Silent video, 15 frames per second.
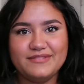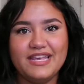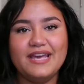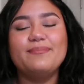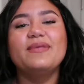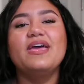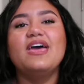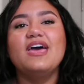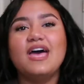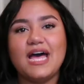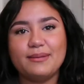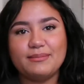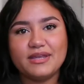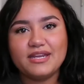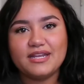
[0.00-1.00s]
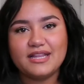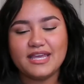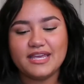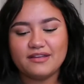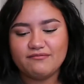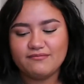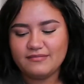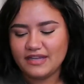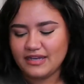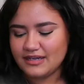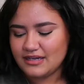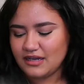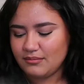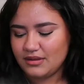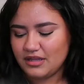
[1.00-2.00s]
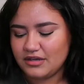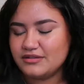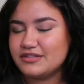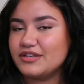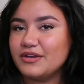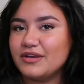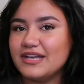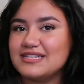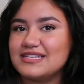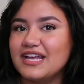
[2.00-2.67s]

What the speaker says: Yep, I'm gonna like link it down below so you guys